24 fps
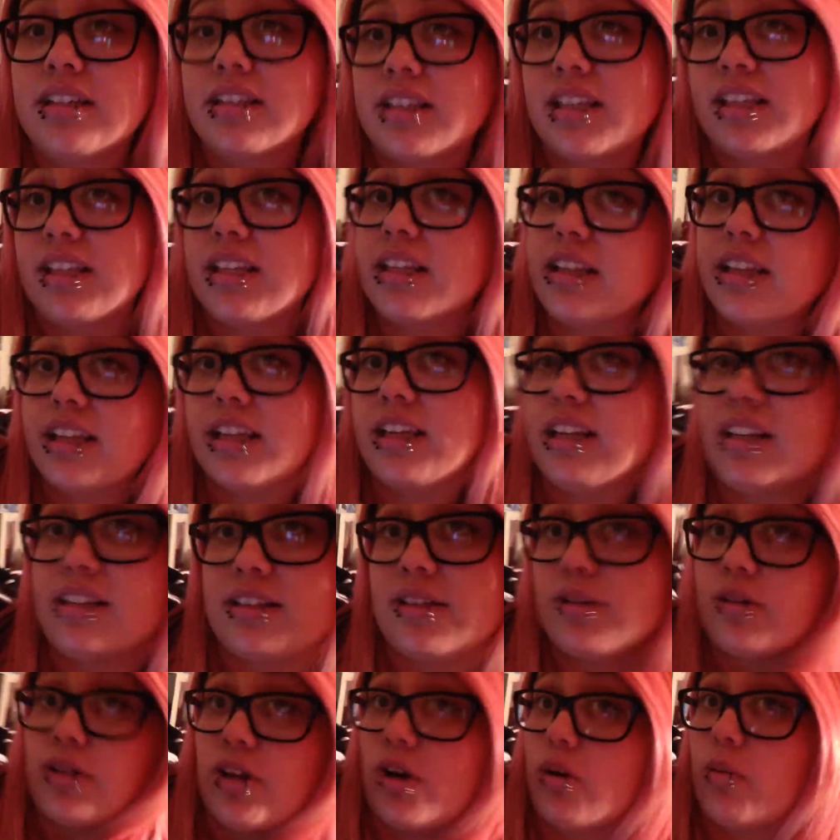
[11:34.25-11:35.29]
he
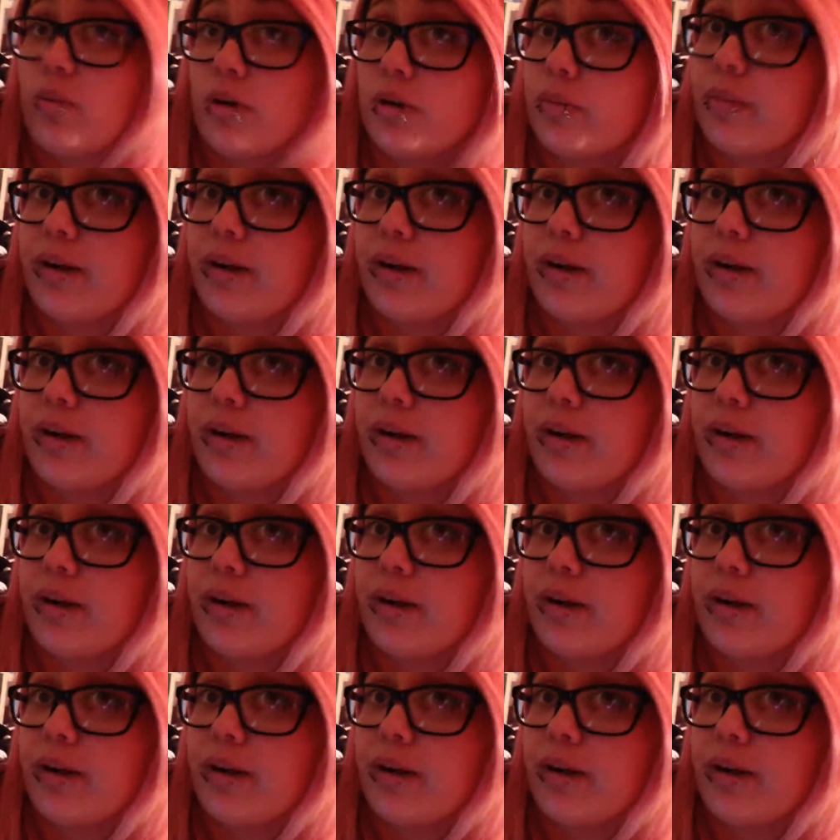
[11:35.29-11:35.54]
doesn't know we're